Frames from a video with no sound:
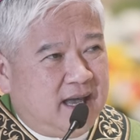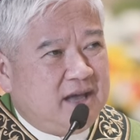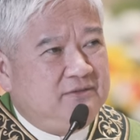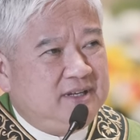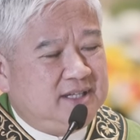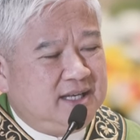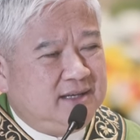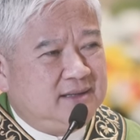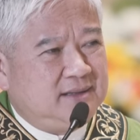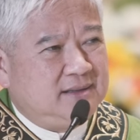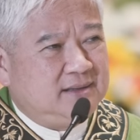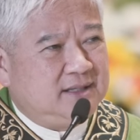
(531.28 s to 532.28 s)

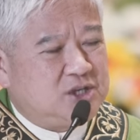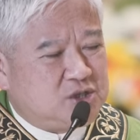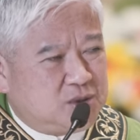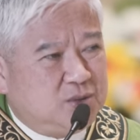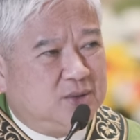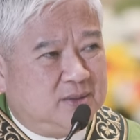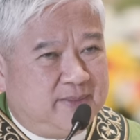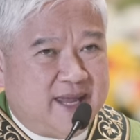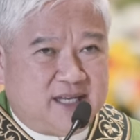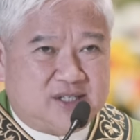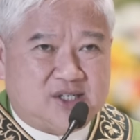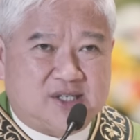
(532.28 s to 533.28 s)
Everything the soul
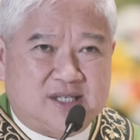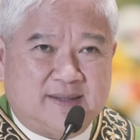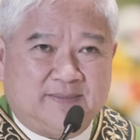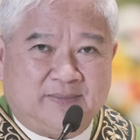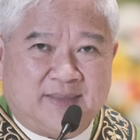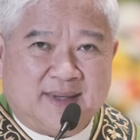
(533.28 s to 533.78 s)
makes